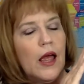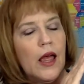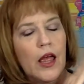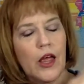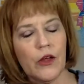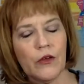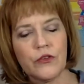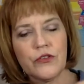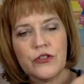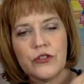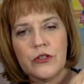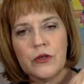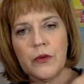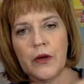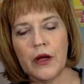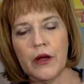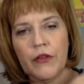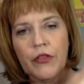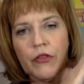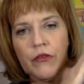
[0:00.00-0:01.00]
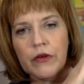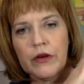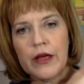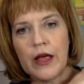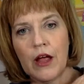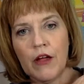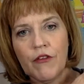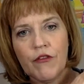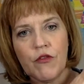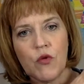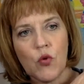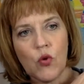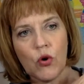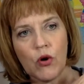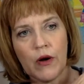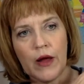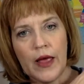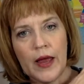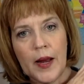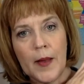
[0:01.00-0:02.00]
L2, L3, L4,
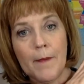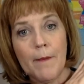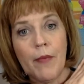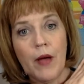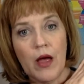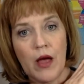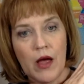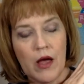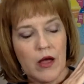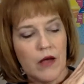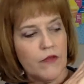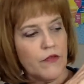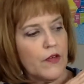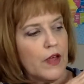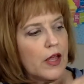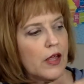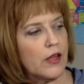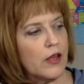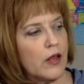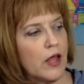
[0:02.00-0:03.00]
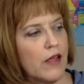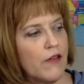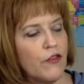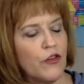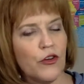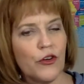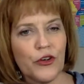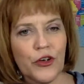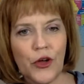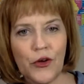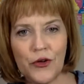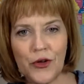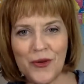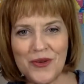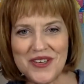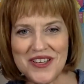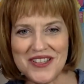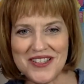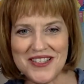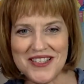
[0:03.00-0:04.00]
and above. And if you're a
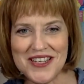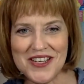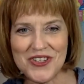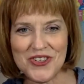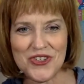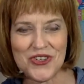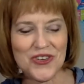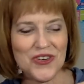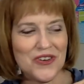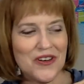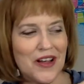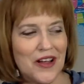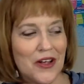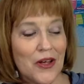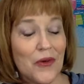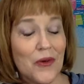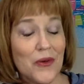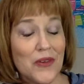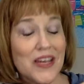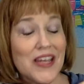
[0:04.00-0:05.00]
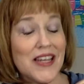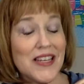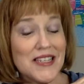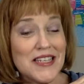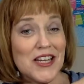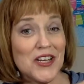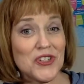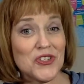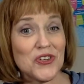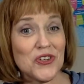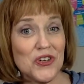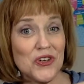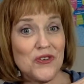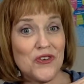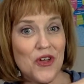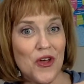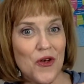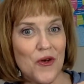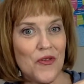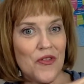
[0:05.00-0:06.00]
GOGOKID teacher, you
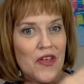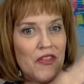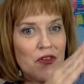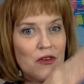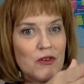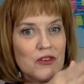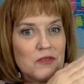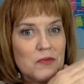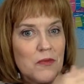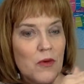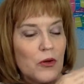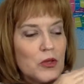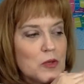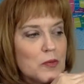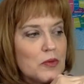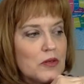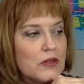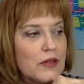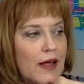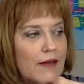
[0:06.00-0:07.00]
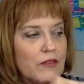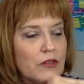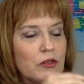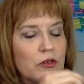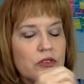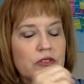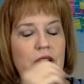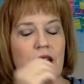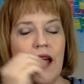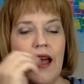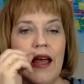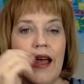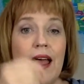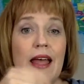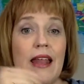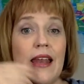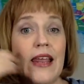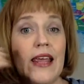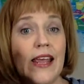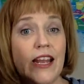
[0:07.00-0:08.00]
know that there's multiple levels,
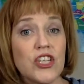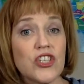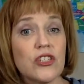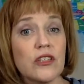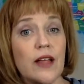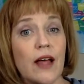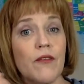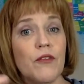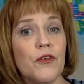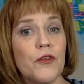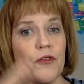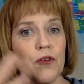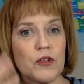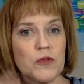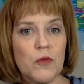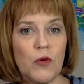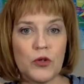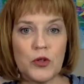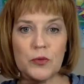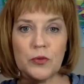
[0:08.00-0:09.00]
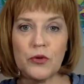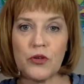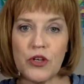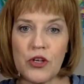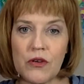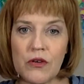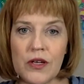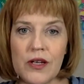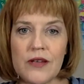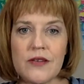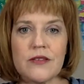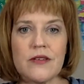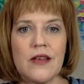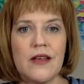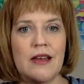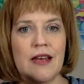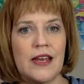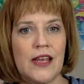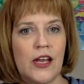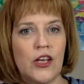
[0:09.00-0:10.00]
and at each level there's multiple units, and
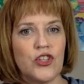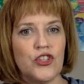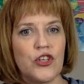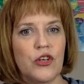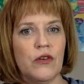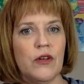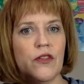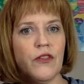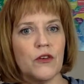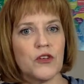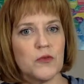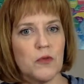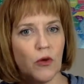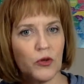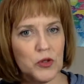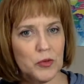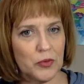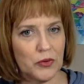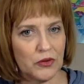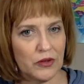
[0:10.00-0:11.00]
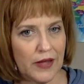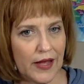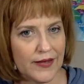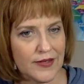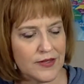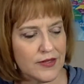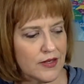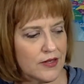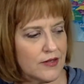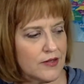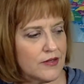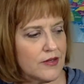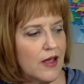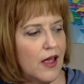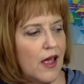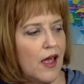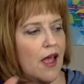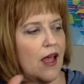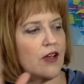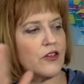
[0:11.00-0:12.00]
in each unit there's multiple lessons.
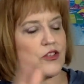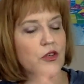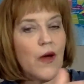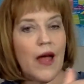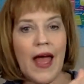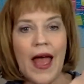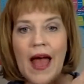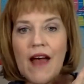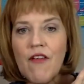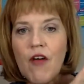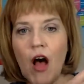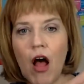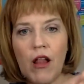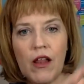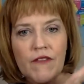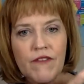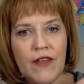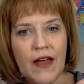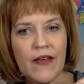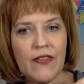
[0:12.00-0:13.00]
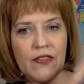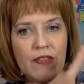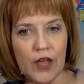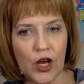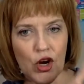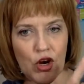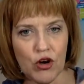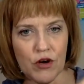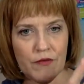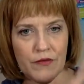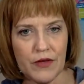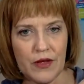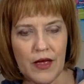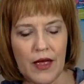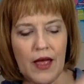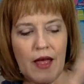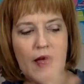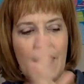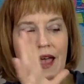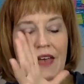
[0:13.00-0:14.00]
So I have all of that there.
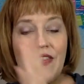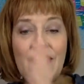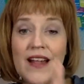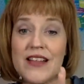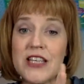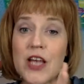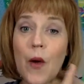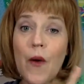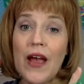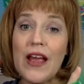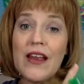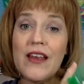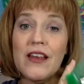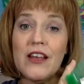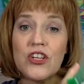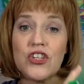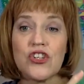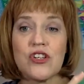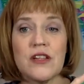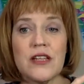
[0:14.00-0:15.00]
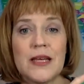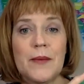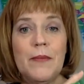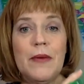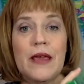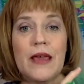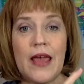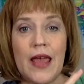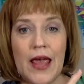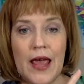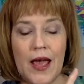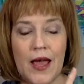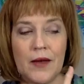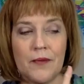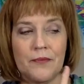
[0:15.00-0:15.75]
And that's how I initially began.